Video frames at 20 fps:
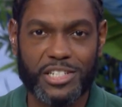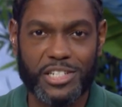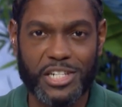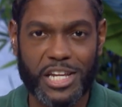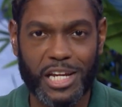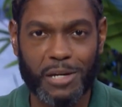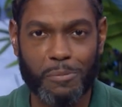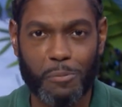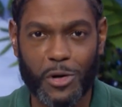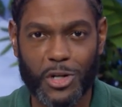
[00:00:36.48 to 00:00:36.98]

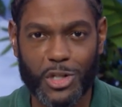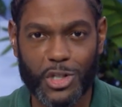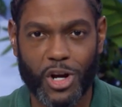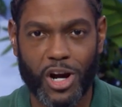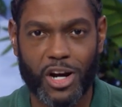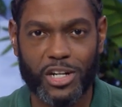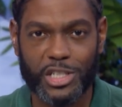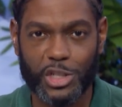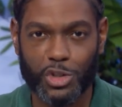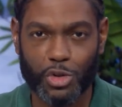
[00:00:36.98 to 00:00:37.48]
Nick
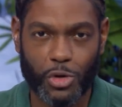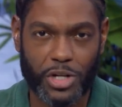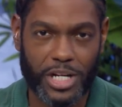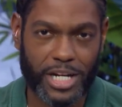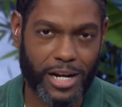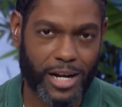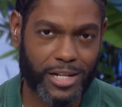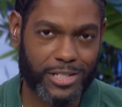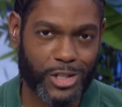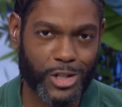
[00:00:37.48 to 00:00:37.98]
Pritchard
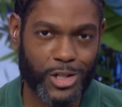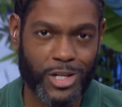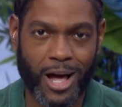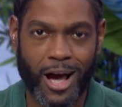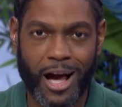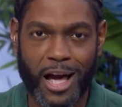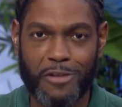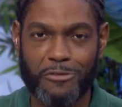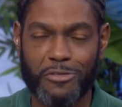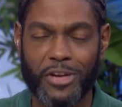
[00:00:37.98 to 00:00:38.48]
joining us
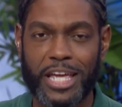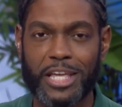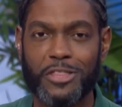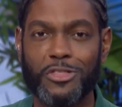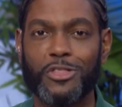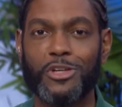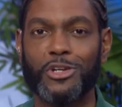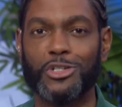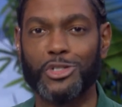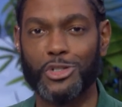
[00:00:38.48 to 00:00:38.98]
live in
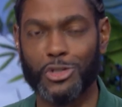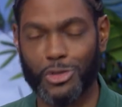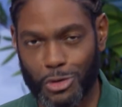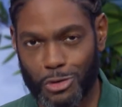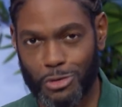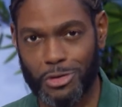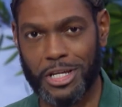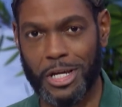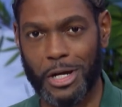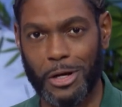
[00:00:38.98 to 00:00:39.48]
the
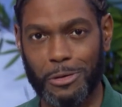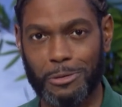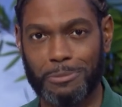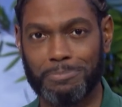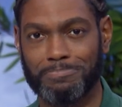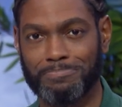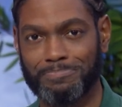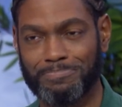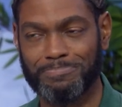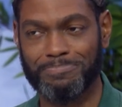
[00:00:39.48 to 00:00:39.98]
studio.
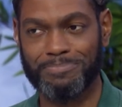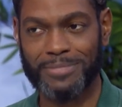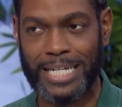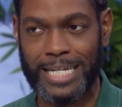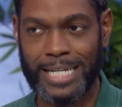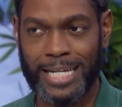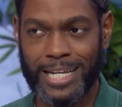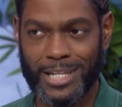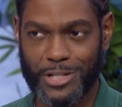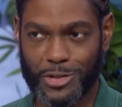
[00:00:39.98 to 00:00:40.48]

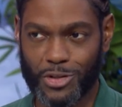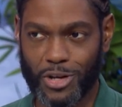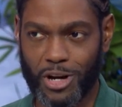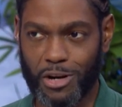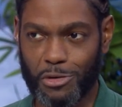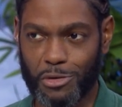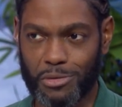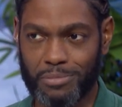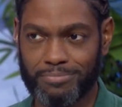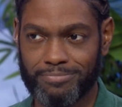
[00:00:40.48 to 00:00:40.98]

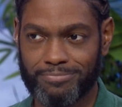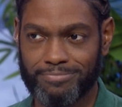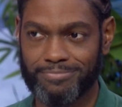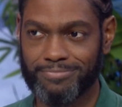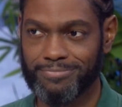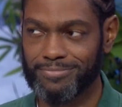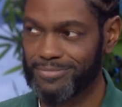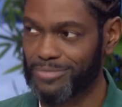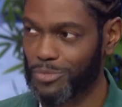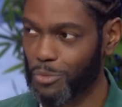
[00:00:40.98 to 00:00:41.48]
So,
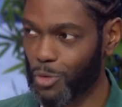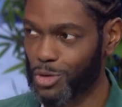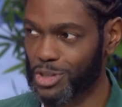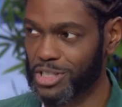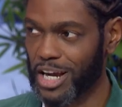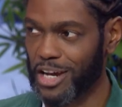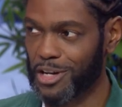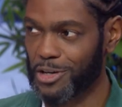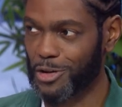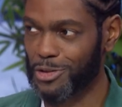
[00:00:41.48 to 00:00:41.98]
what's
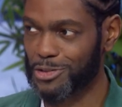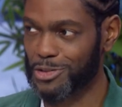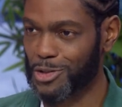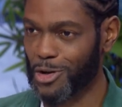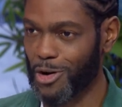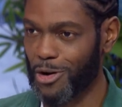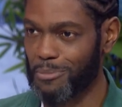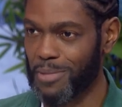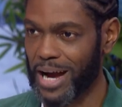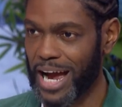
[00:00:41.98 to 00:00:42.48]
going on,
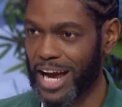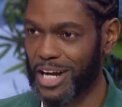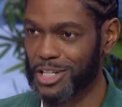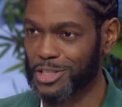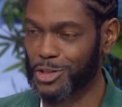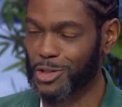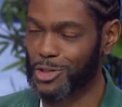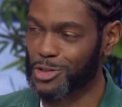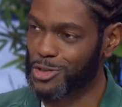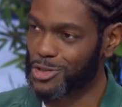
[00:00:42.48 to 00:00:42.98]
Tom, Ash?
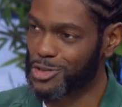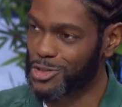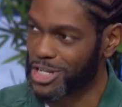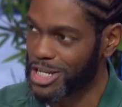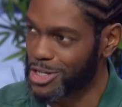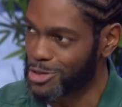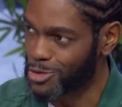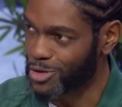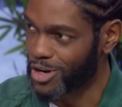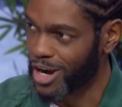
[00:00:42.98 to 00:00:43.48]
Good to see
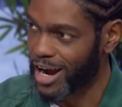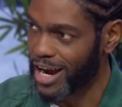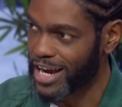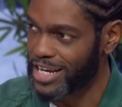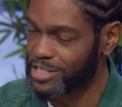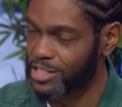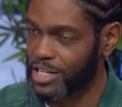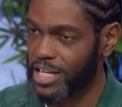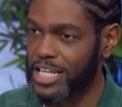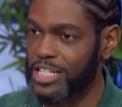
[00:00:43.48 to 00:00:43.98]
you
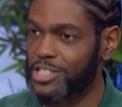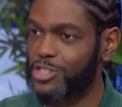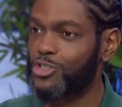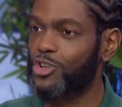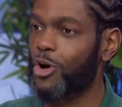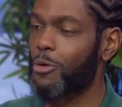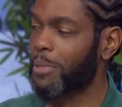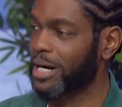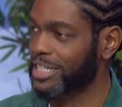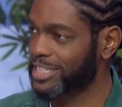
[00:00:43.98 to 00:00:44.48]
guys. There's
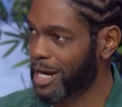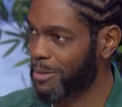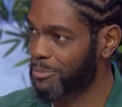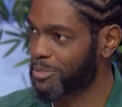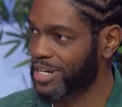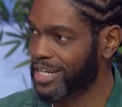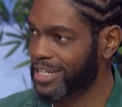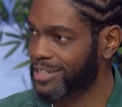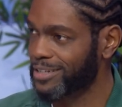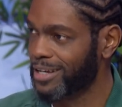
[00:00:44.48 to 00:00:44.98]
so much
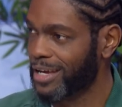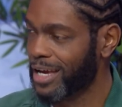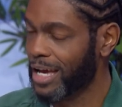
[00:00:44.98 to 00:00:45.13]
happening